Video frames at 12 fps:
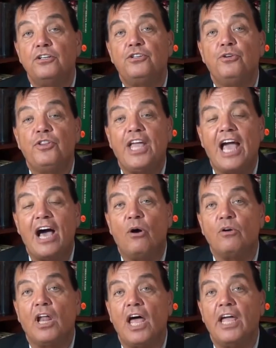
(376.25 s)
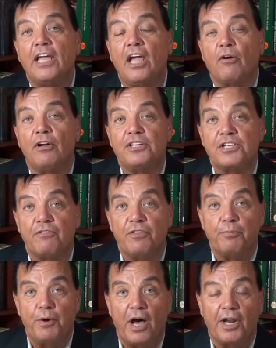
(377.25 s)
to the outlying areas of
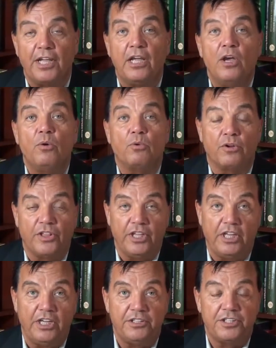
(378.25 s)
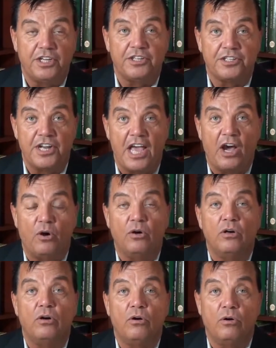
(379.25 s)
the body where the yeast is now
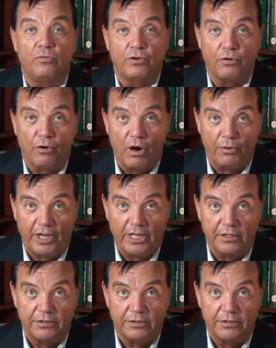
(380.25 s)
overgrowing.